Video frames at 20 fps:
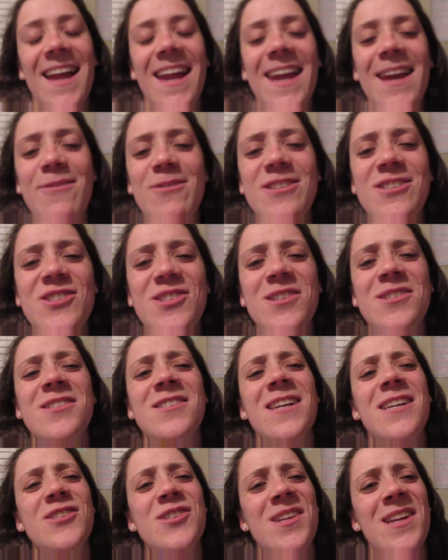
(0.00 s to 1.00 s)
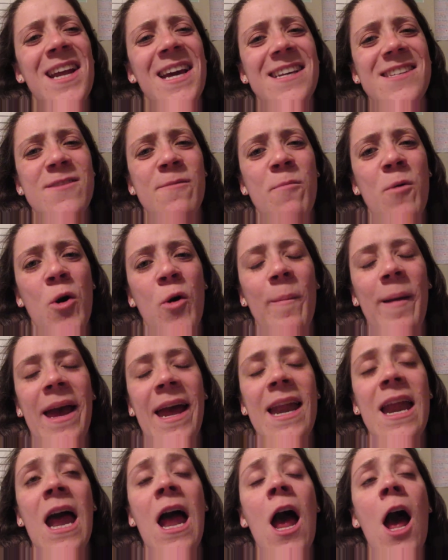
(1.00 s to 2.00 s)
It was just such a nice
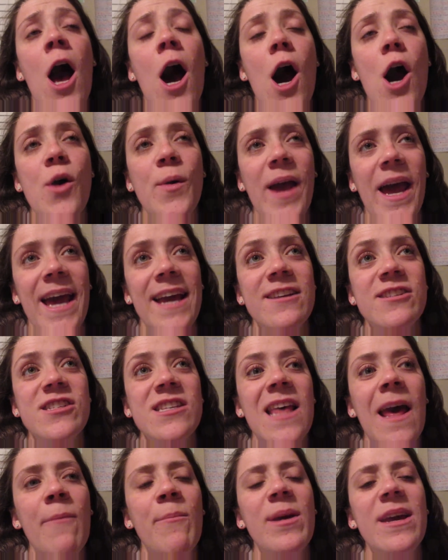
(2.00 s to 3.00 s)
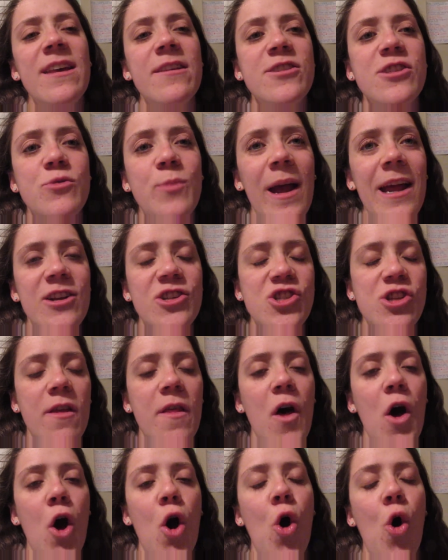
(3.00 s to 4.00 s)
moment. Okay, so then we switch to
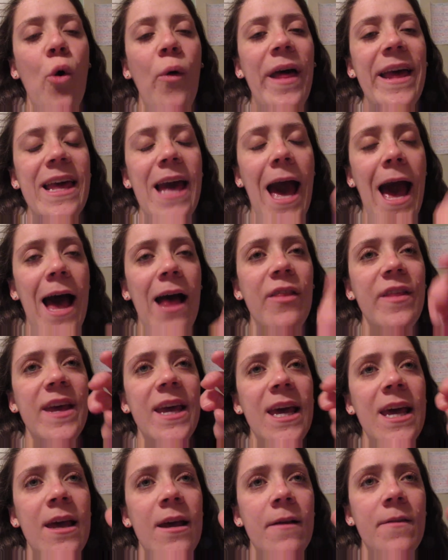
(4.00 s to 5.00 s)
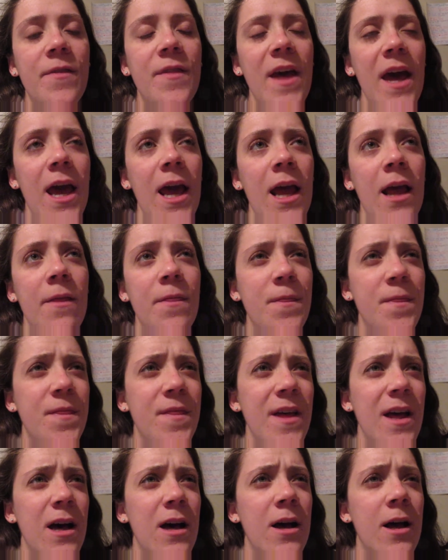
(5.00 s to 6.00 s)
the whole, like, Allie, the
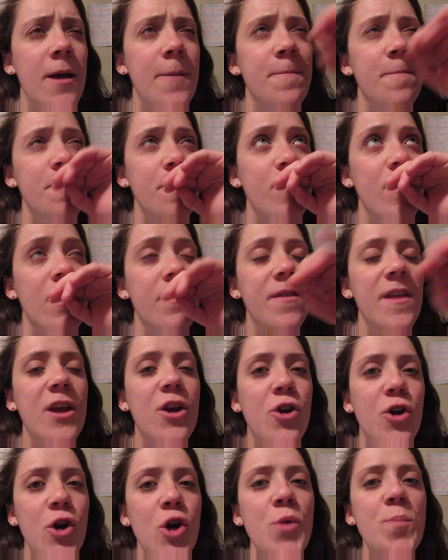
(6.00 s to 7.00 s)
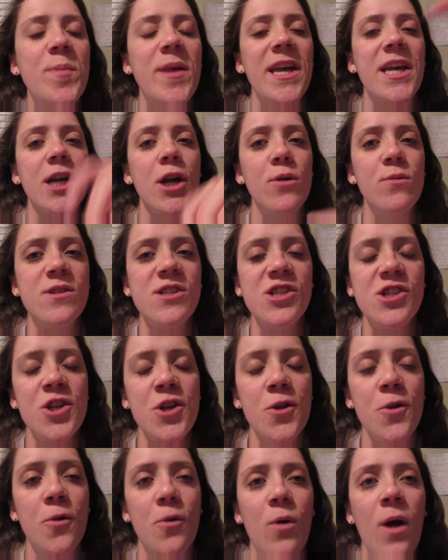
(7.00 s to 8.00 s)
group, like, goes
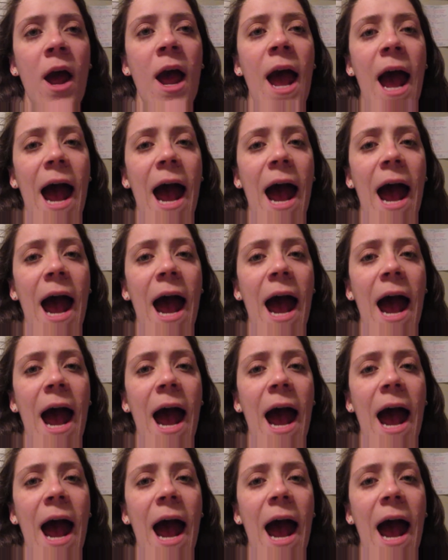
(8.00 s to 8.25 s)
to